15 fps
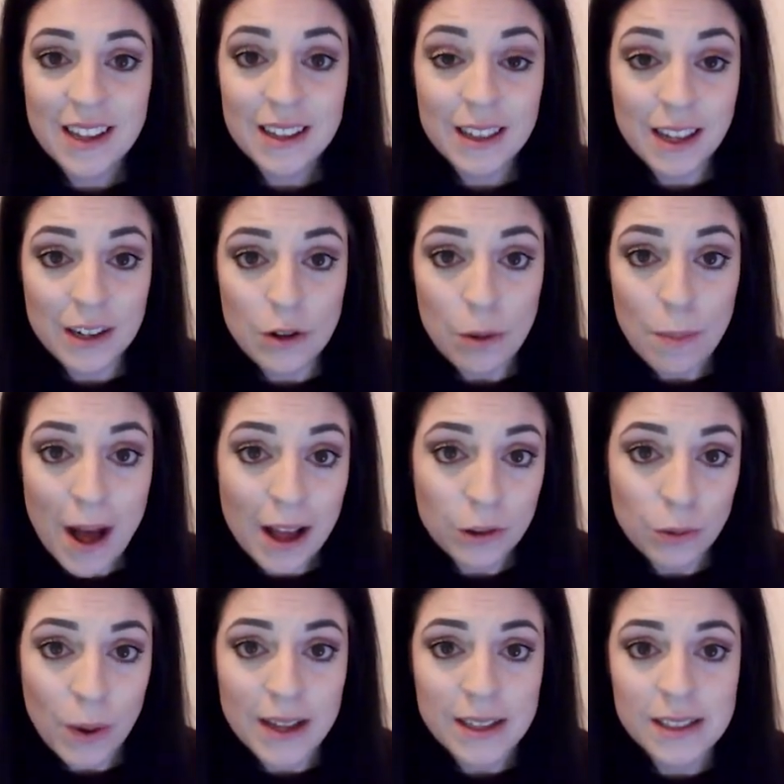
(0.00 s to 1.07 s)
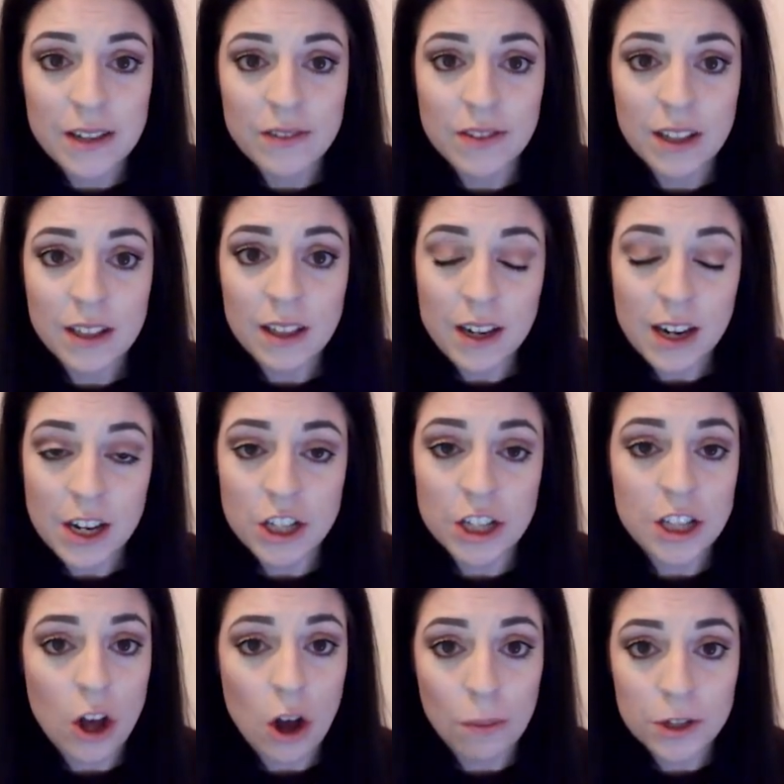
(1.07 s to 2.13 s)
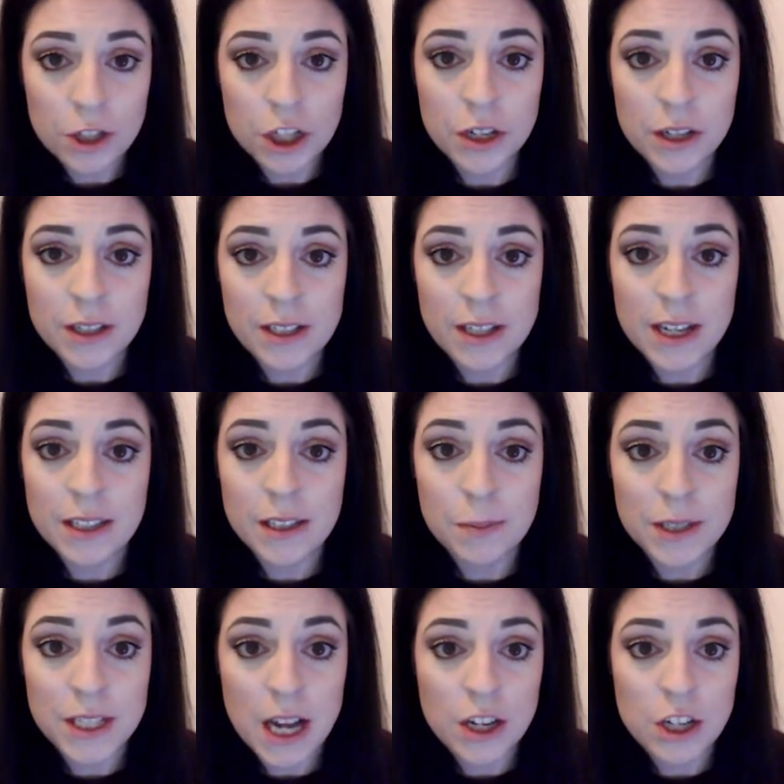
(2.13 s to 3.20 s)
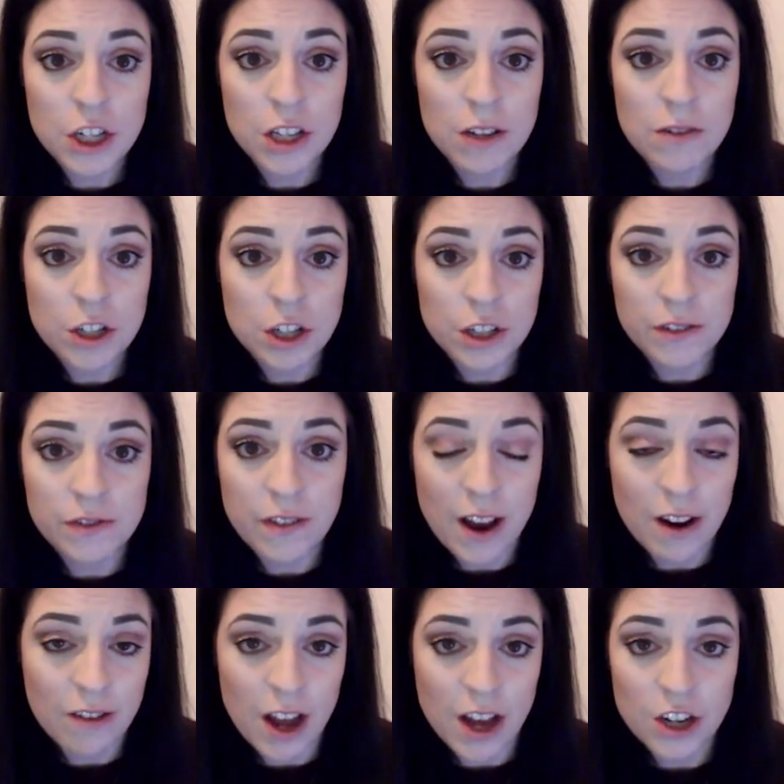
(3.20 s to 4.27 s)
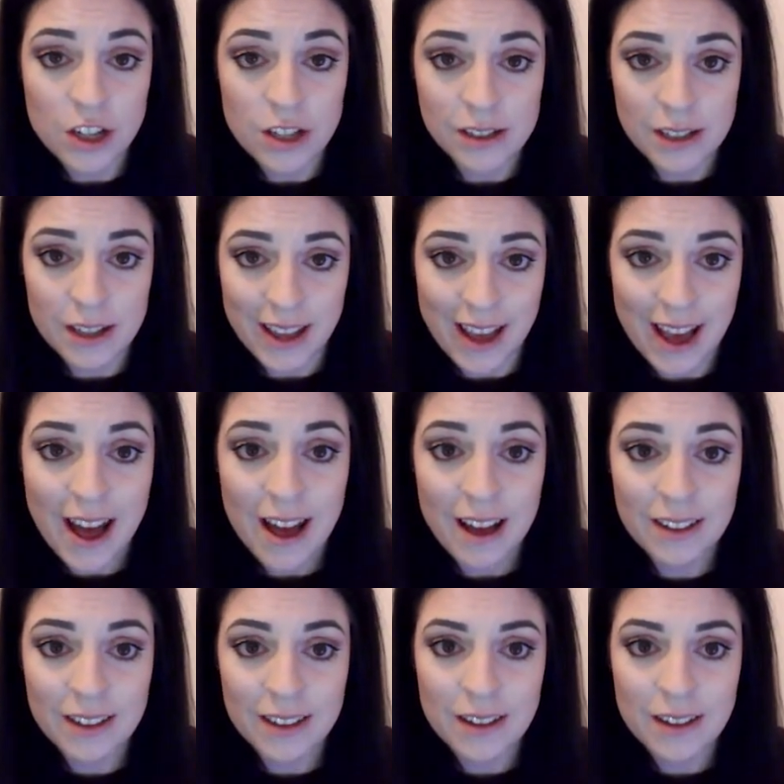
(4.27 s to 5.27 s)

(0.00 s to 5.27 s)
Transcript: Clinical pathways give the clinician the opportunity to potentially reduce variations in care